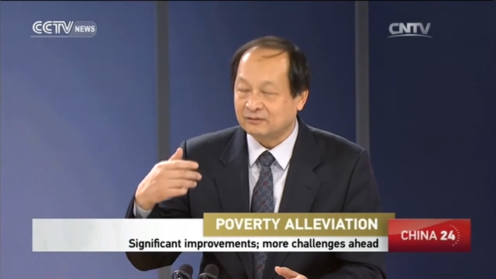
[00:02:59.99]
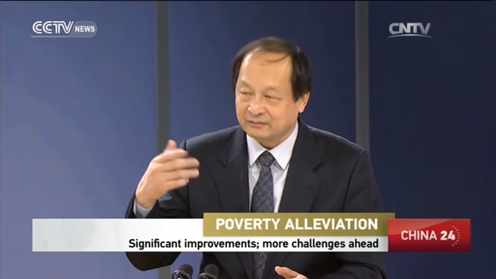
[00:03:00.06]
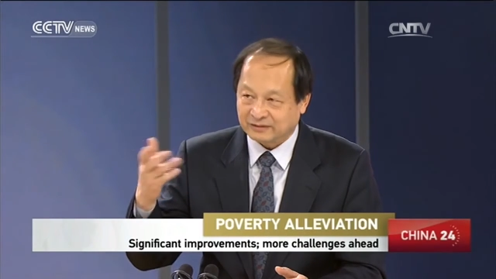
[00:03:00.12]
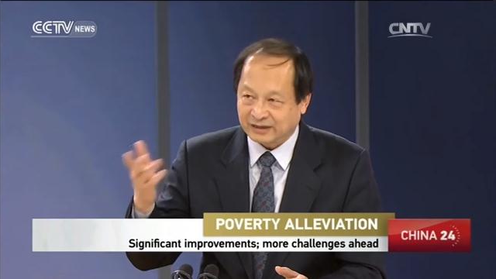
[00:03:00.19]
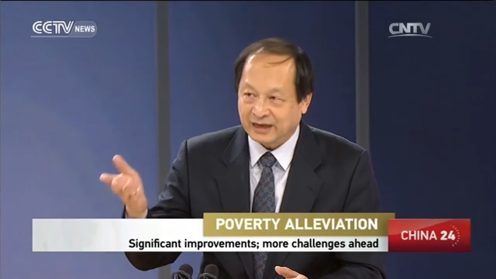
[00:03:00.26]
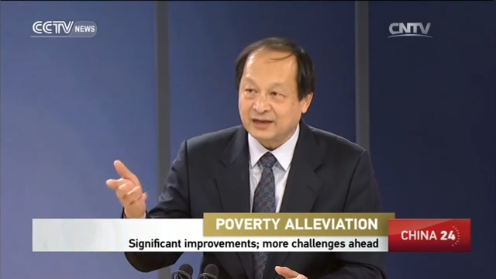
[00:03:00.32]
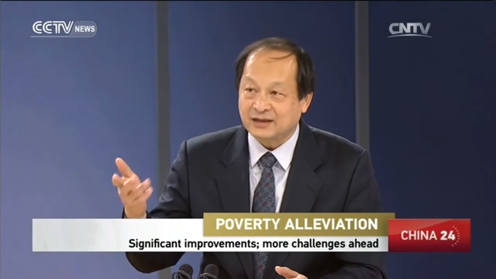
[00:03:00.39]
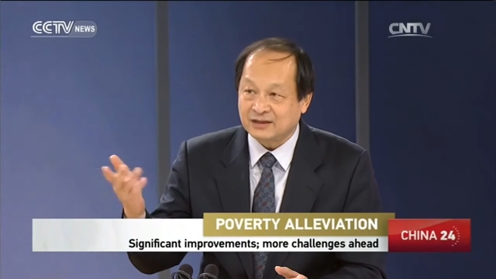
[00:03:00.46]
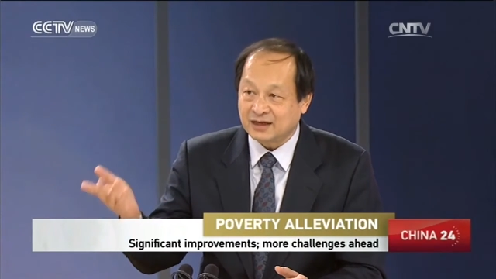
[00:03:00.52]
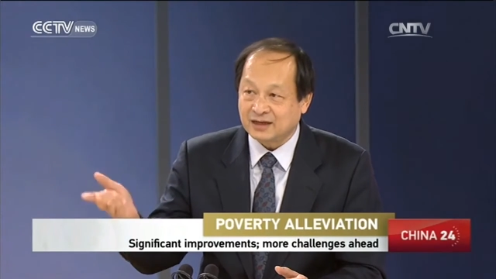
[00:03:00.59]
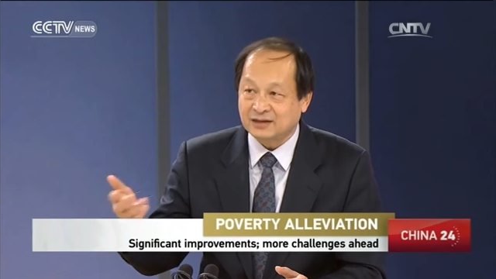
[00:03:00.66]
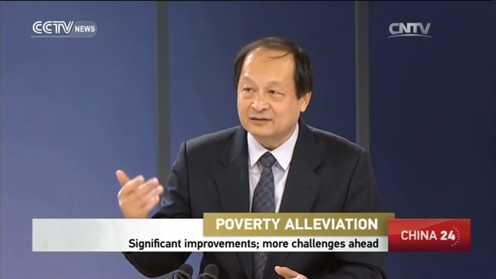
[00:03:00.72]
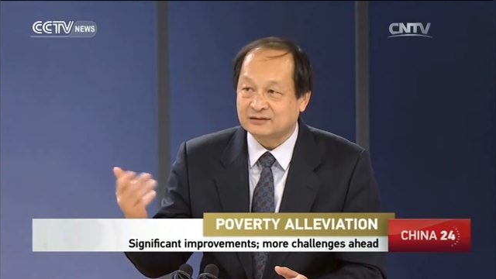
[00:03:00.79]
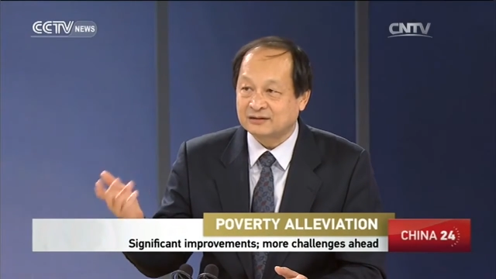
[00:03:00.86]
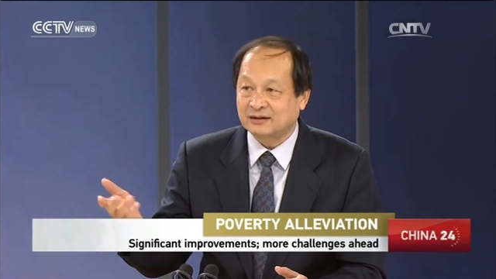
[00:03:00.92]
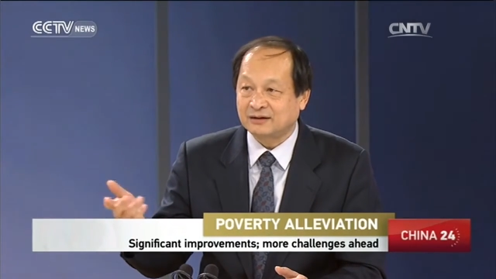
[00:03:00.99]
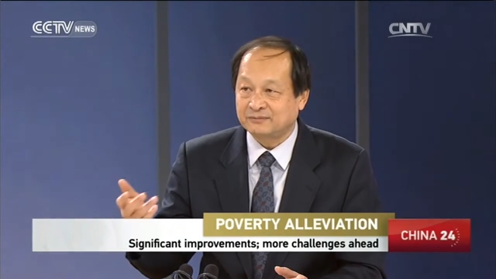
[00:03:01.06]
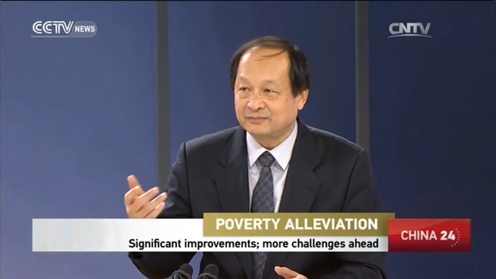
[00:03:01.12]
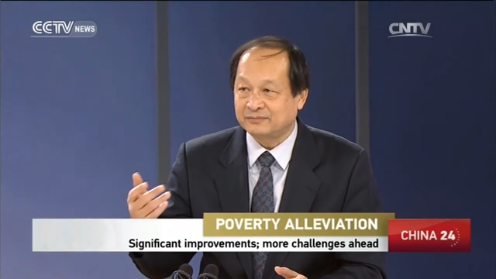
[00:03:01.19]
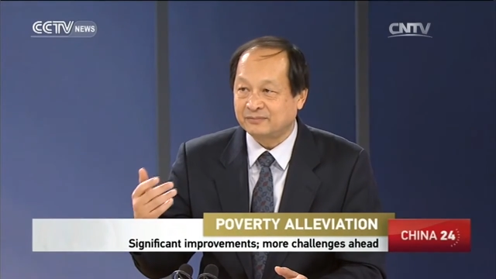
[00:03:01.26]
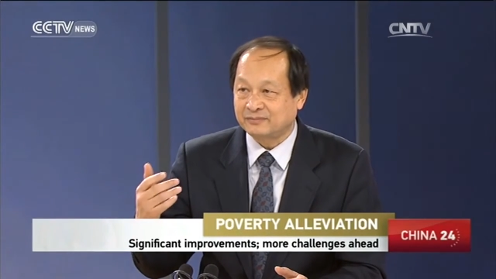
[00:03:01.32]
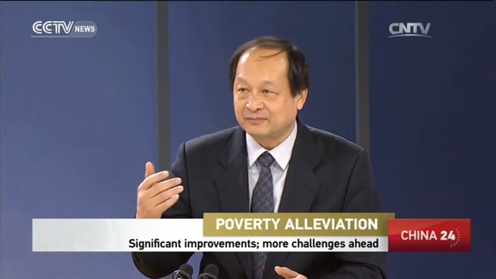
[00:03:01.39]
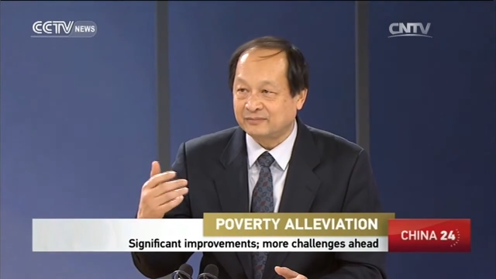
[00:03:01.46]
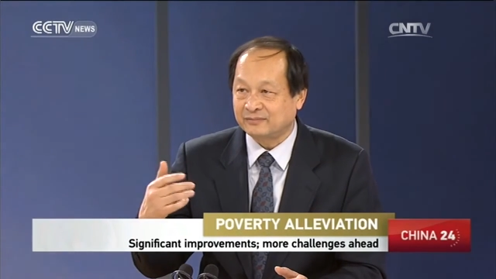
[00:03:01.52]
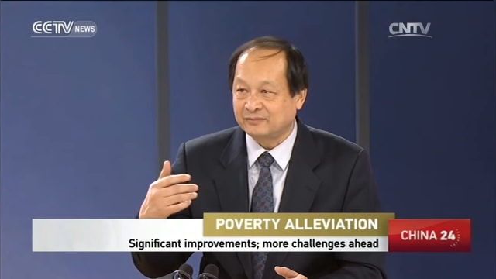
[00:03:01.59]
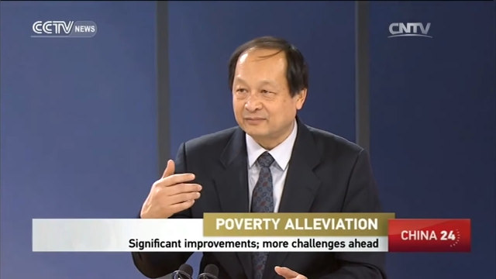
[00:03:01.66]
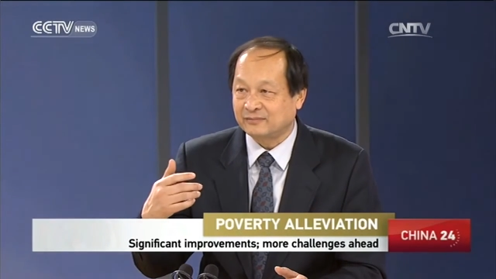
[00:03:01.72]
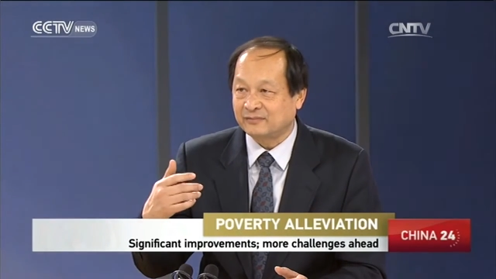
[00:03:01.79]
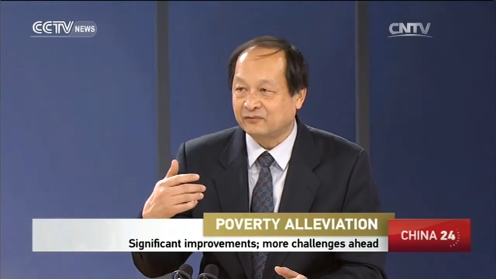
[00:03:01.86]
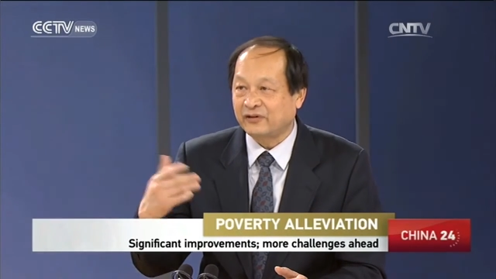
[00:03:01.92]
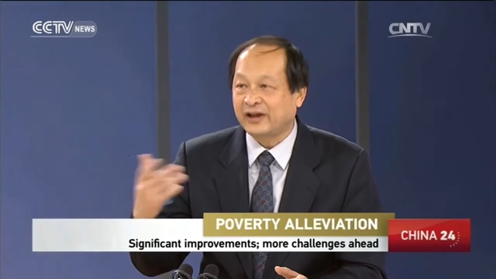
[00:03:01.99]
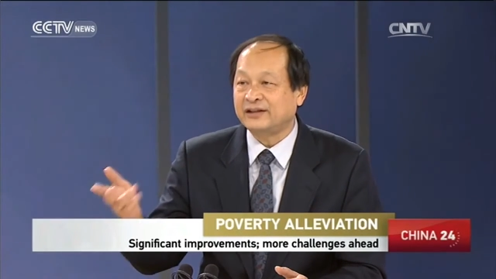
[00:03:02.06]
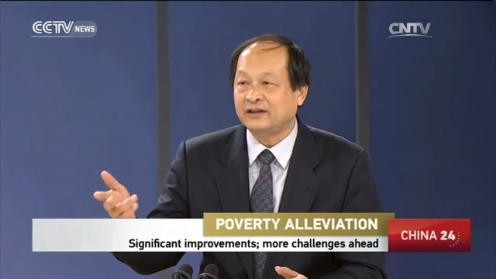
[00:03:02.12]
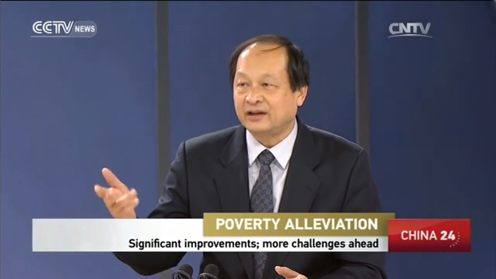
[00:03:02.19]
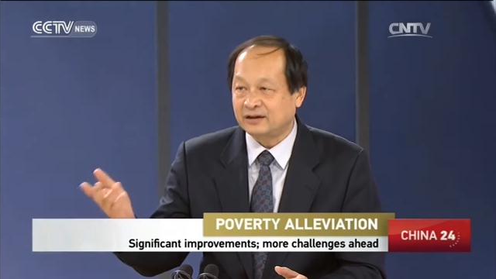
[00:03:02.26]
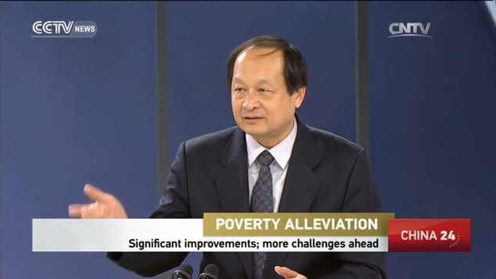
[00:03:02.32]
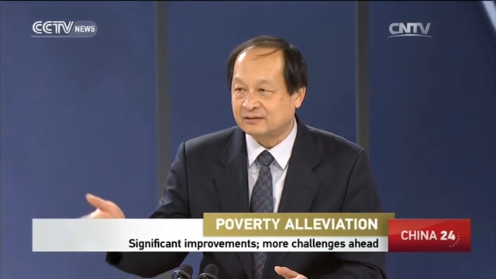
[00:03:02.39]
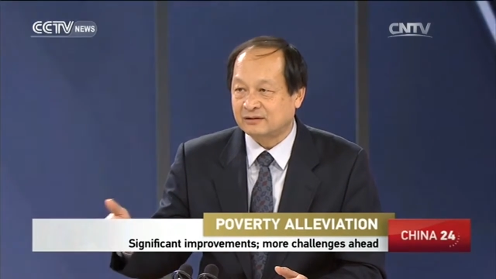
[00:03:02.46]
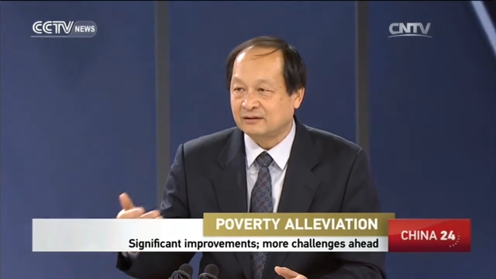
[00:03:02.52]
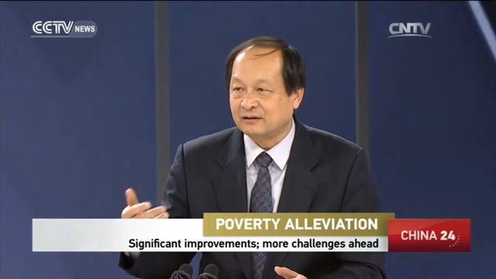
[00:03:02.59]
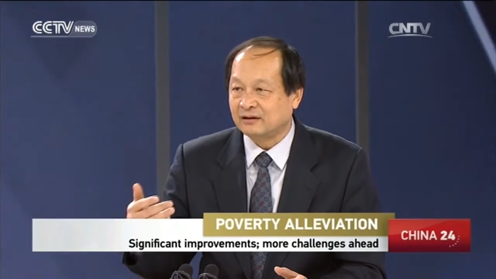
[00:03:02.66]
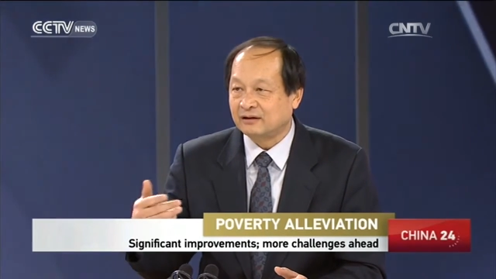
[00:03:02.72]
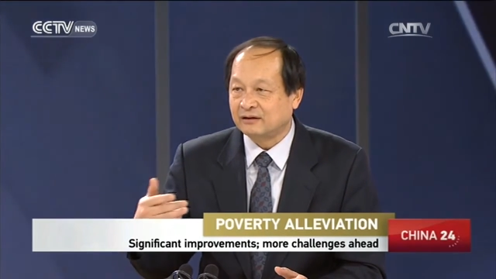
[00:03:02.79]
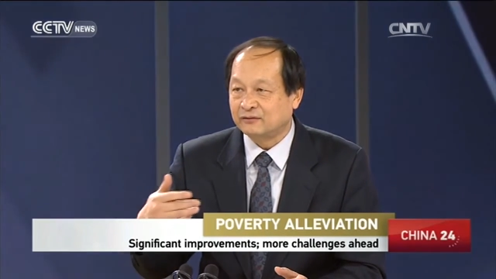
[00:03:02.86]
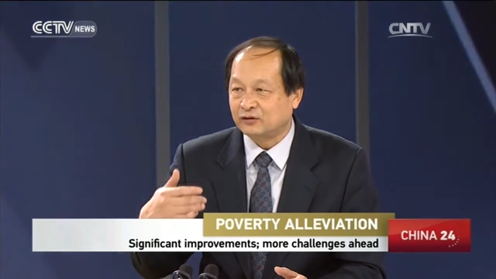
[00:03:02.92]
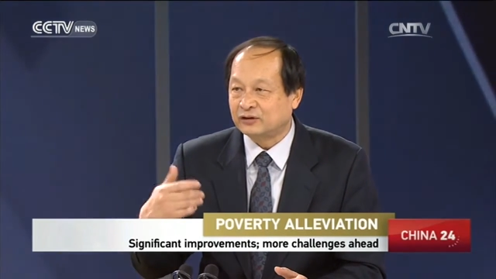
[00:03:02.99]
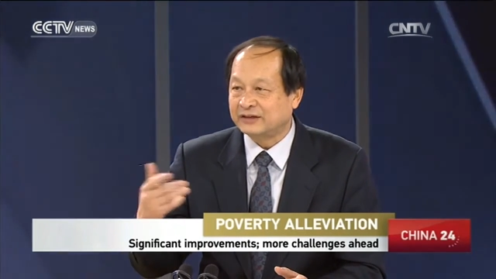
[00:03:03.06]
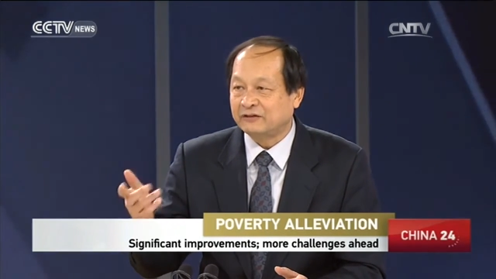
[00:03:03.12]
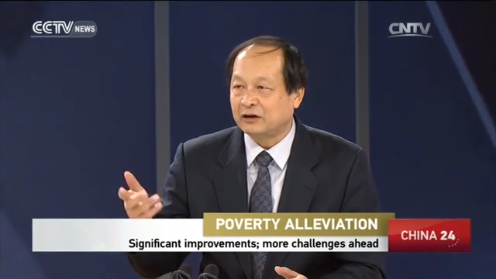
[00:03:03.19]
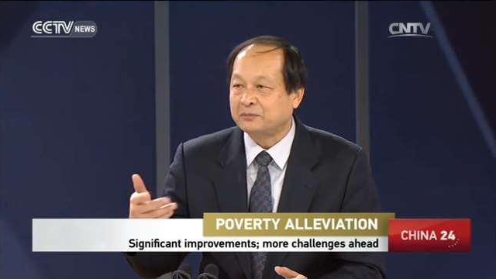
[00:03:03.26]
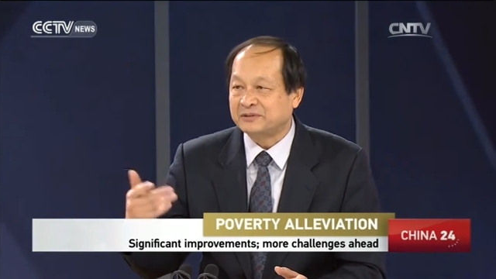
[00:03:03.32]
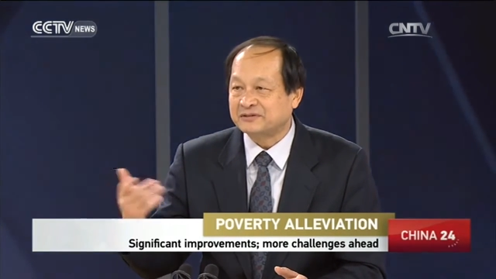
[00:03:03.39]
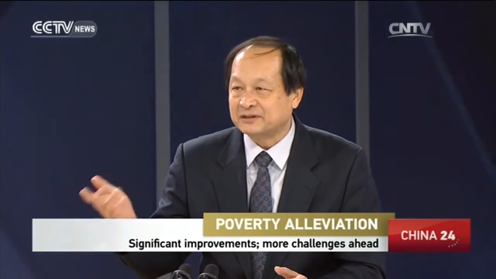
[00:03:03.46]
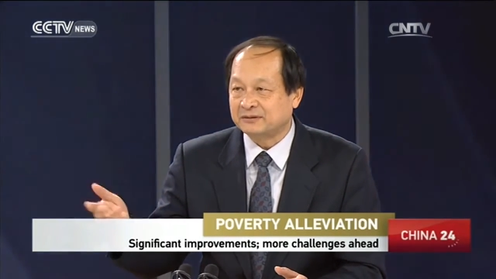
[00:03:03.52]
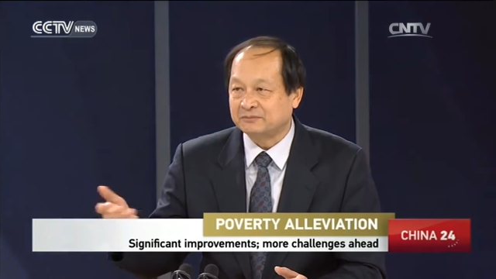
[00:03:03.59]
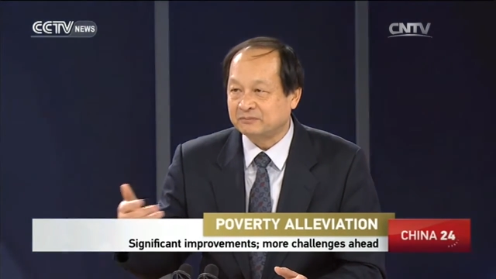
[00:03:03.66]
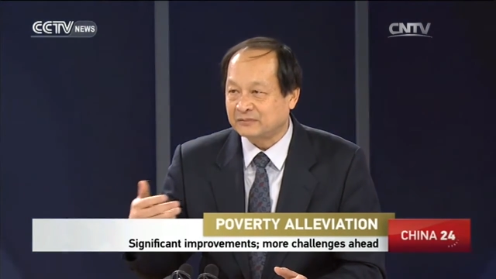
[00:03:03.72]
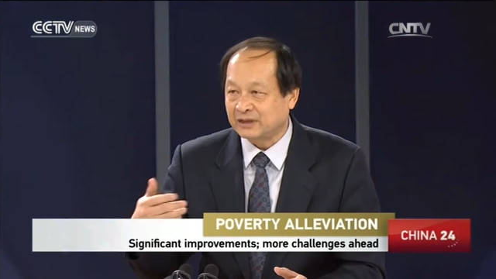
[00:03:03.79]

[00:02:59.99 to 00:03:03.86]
they need some fundings for developing some